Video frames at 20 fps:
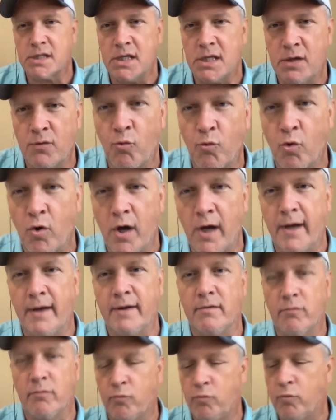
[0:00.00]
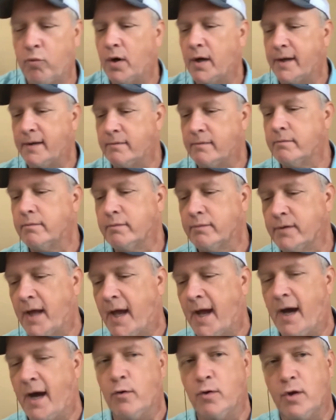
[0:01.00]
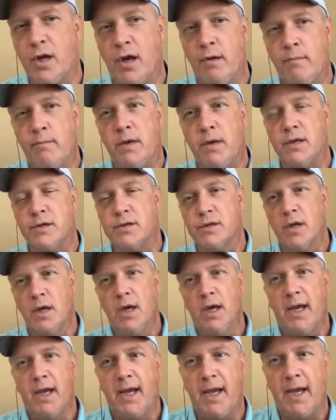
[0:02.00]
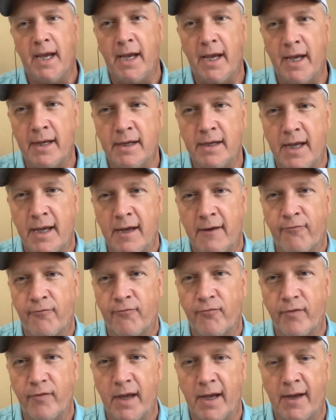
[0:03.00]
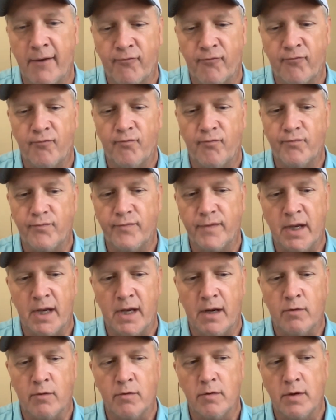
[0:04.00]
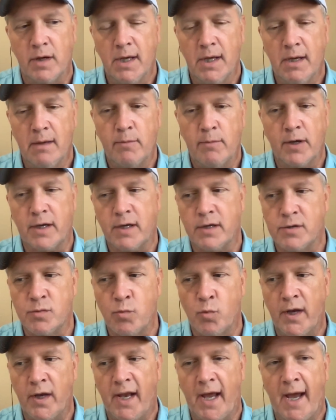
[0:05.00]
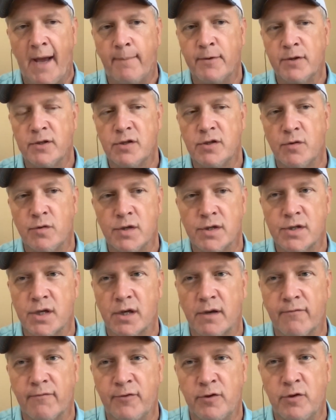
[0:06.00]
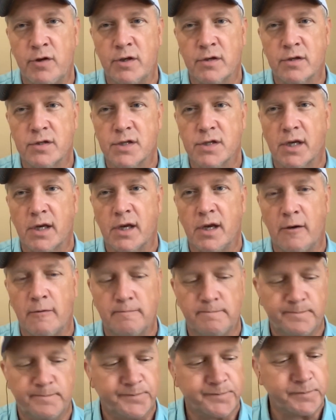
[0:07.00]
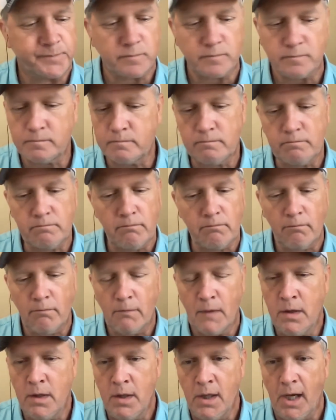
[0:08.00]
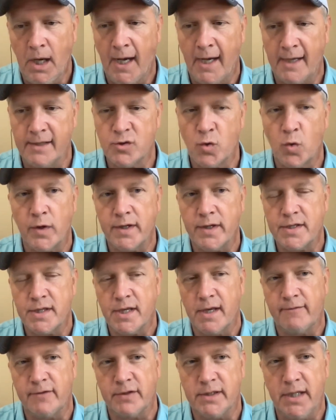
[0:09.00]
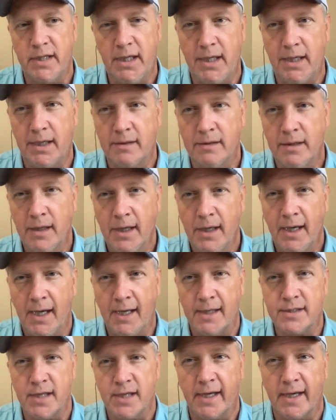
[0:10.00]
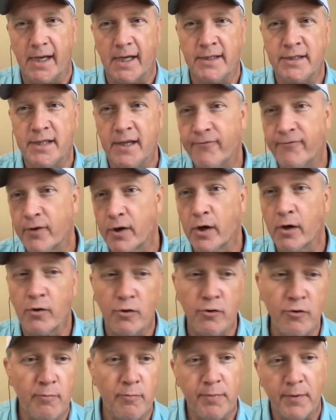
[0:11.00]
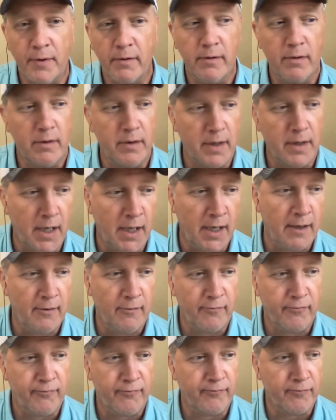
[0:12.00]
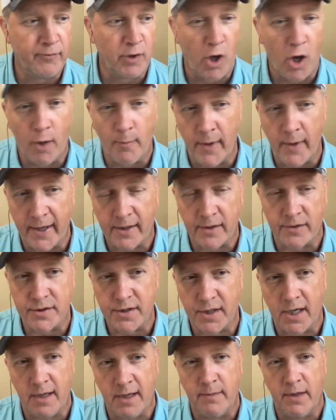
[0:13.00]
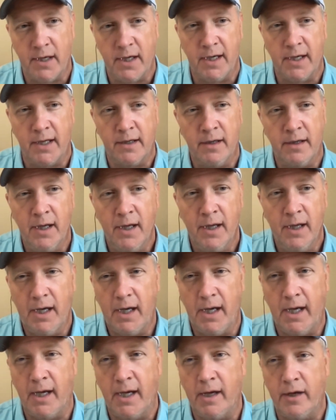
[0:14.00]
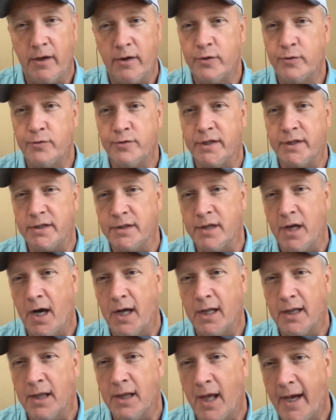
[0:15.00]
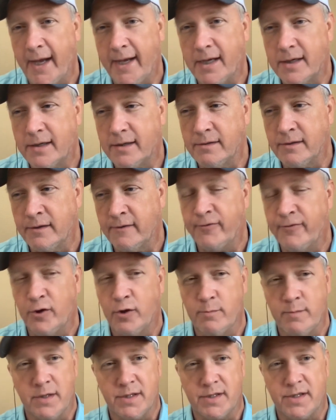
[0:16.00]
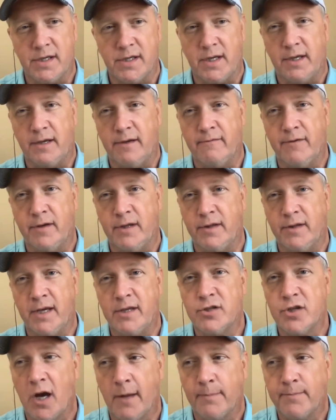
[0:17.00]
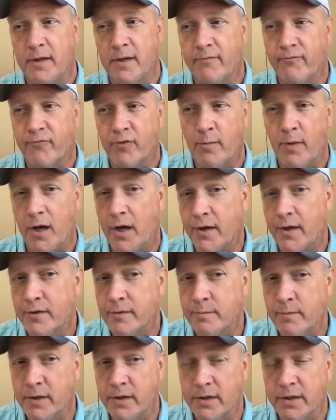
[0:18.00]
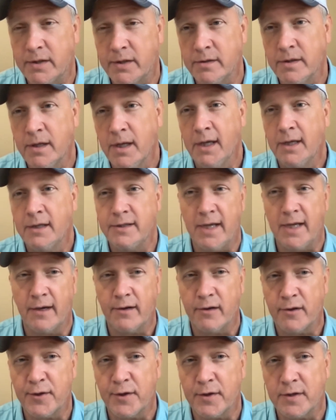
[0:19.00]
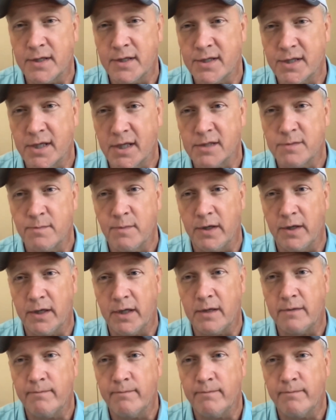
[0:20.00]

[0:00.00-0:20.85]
see what what the outcome is, and if if you know because what happened to us a few years ago uh, in 2017, it's a different group of lawmakers came in uh, who did not like the film incentive, and they chopped it from 100 million down to 36 million.